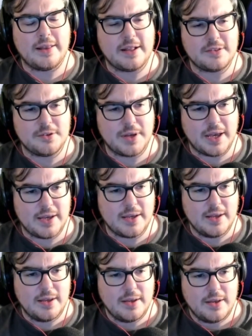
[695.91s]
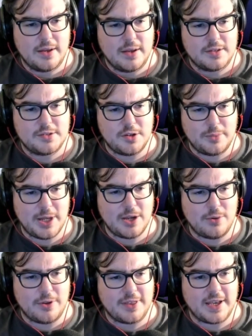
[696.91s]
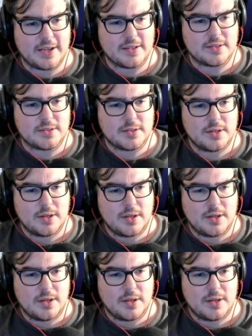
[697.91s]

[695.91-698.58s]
That's okay. So many cool things.